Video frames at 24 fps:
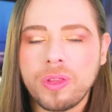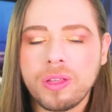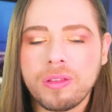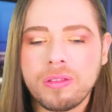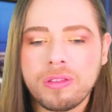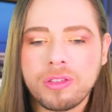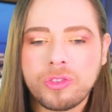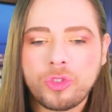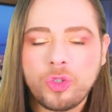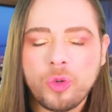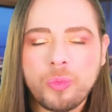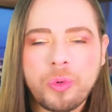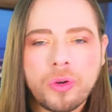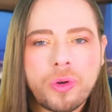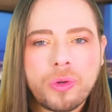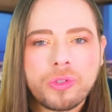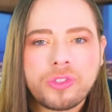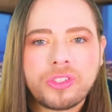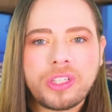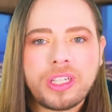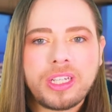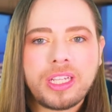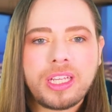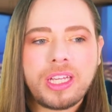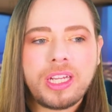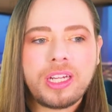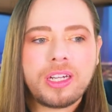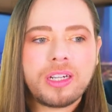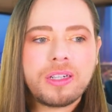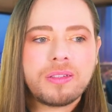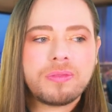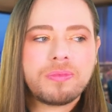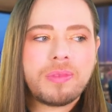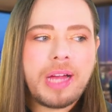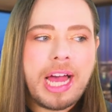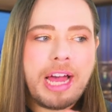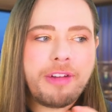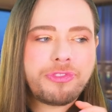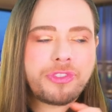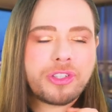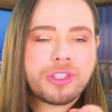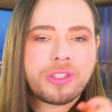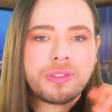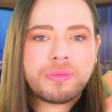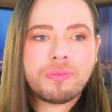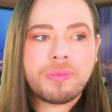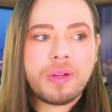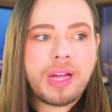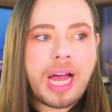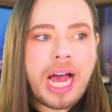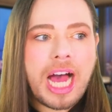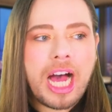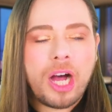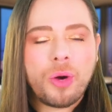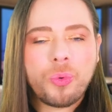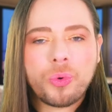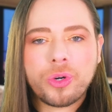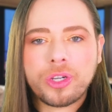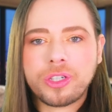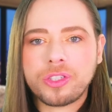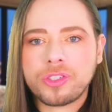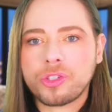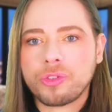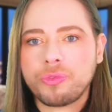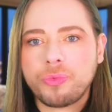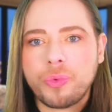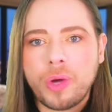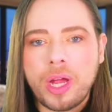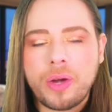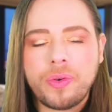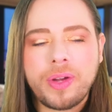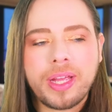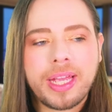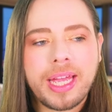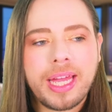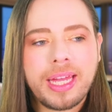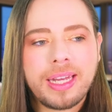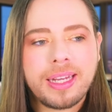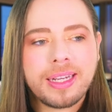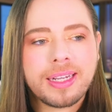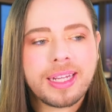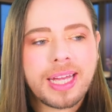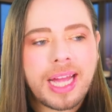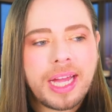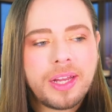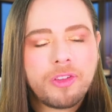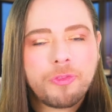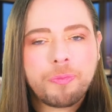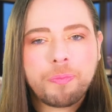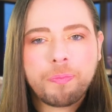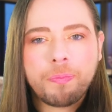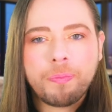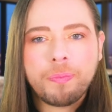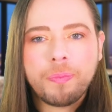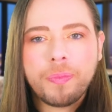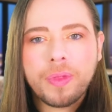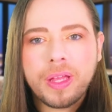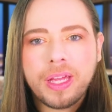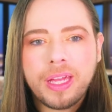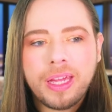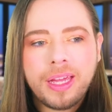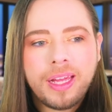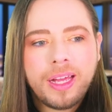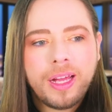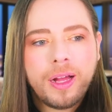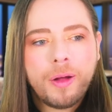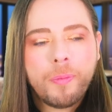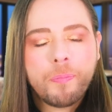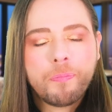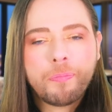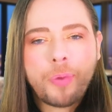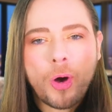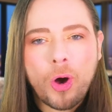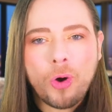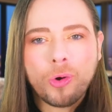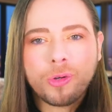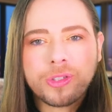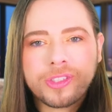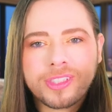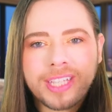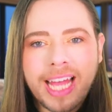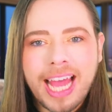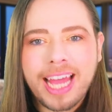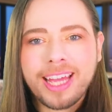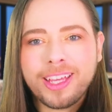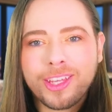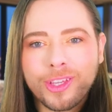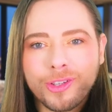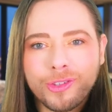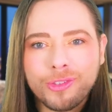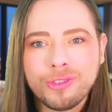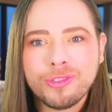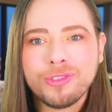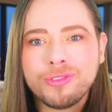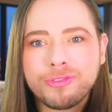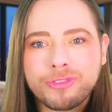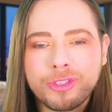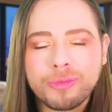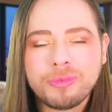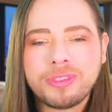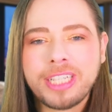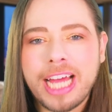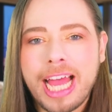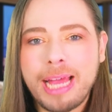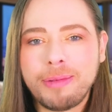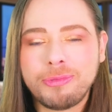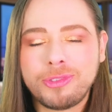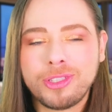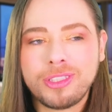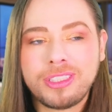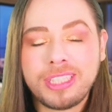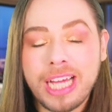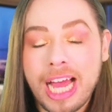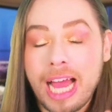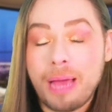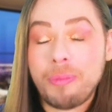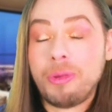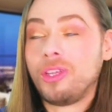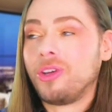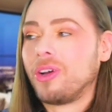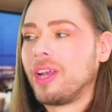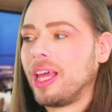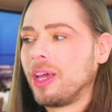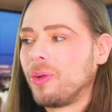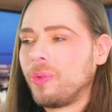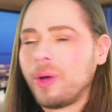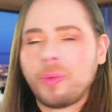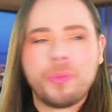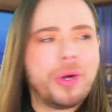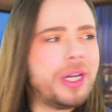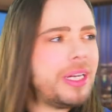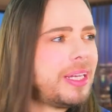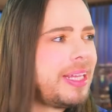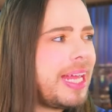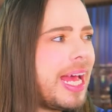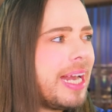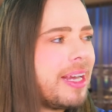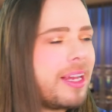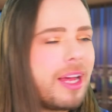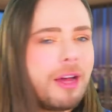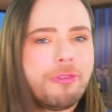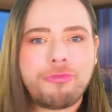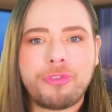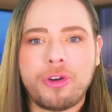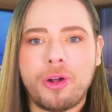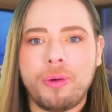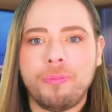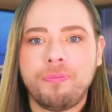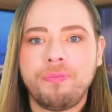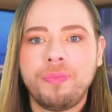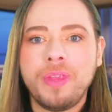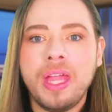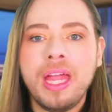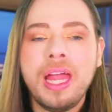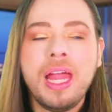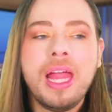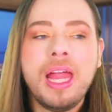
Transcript: The, the tuberose in here, after hours of wearing it, it kind of pokes at you from time to time and you're like where did that come from